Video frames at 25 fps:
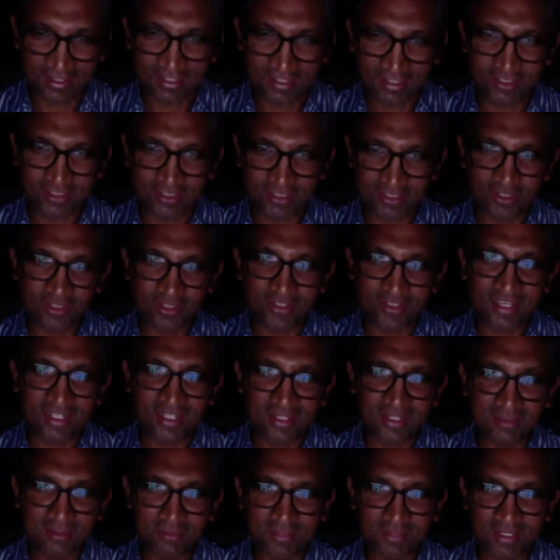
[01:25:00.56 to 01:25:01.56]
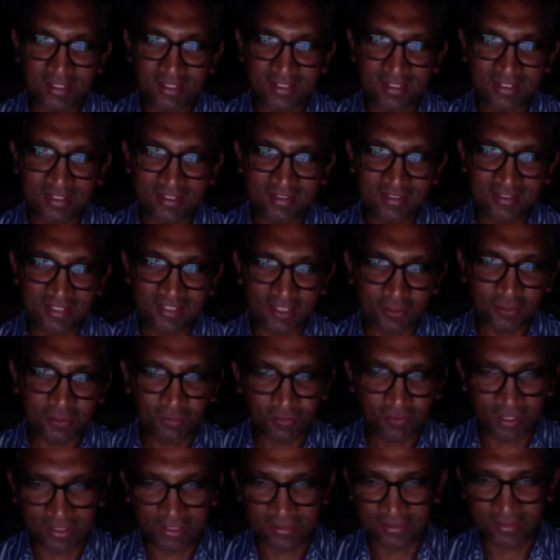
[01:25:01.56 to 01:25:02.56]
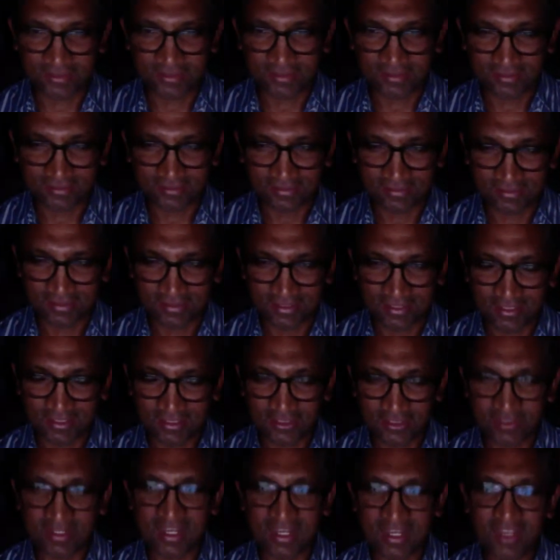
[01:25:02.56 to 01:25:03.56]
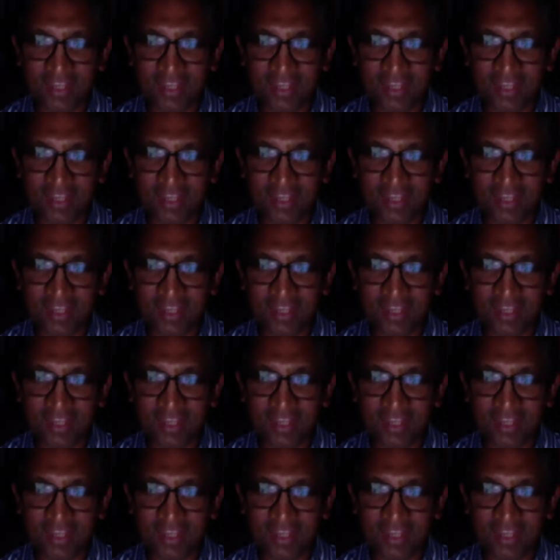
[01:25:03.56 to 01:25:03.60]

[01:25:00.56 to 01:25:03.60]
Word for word: It's not mm. an immediate effect. So in mm.